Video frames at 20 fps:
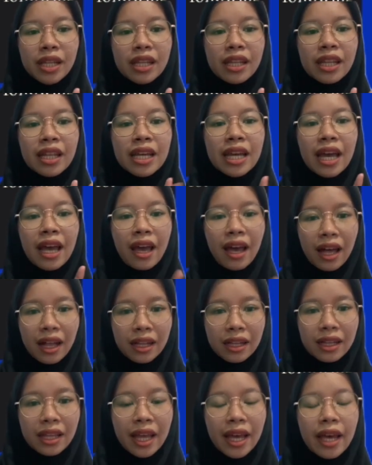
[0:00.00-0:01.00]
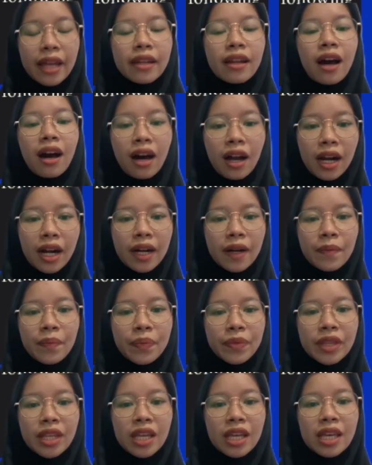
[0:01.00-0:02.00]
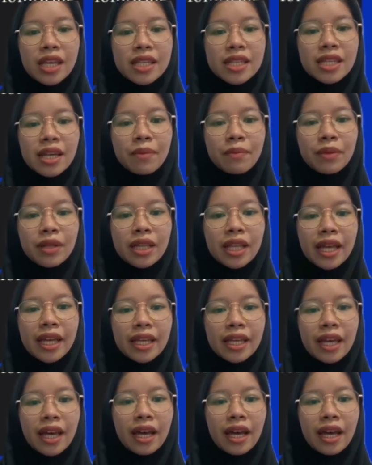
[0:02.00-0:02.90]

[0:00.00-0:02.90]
L and R. Example like L,